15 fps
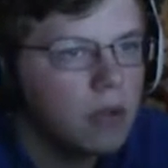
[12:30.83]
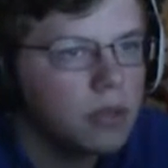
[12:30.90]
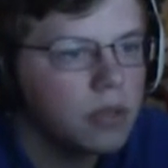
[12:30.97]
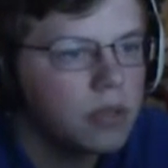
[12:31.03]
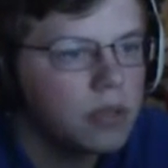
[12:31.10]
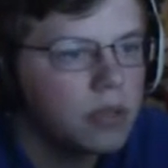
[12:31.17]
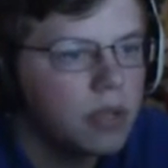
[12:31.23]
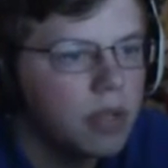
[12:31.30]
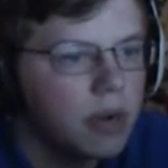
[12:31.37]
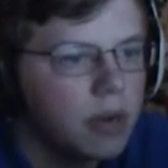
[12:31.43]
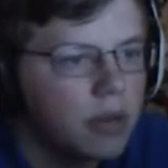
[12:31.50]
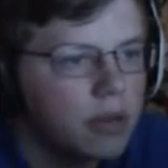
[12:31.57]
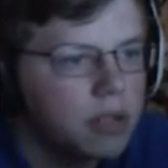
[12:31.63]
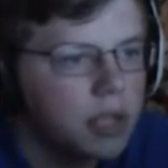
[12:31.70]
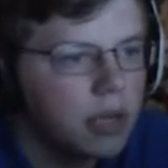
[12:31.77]
Oh, so let's just get
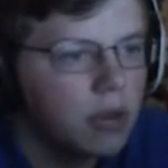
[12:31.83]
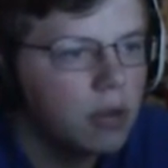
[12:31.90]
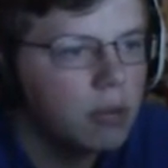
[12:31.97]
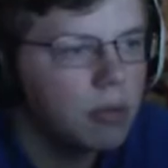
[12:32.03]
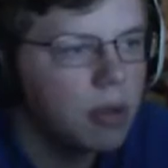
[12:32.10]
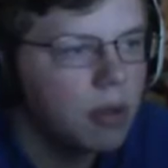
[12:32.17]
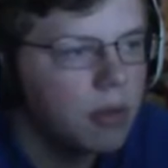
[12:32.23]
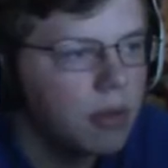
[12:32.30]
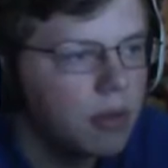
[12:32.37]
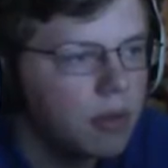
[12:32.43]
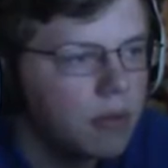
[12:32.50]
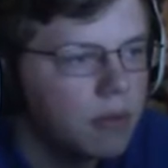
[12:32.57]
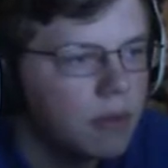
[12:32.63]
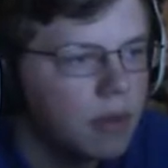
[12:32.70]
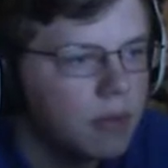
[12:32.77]
another Jade Golem going then.
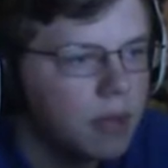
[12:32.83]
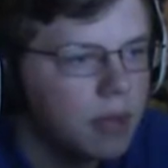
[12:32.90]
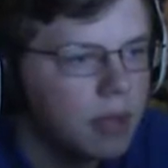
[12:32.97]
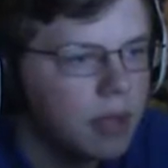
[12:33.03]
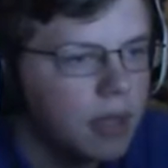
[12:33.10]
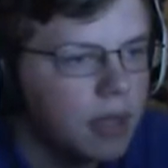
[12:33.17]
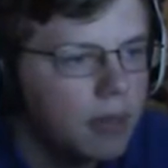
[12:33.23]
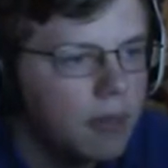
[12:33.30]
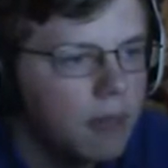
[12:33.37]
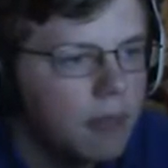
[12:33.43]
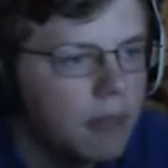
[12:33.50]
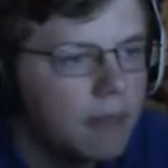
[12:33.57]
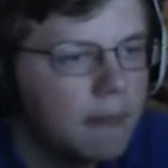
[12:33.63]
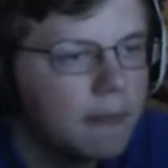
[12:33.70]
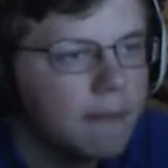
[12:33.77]
How about that?
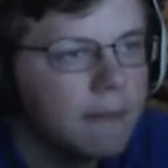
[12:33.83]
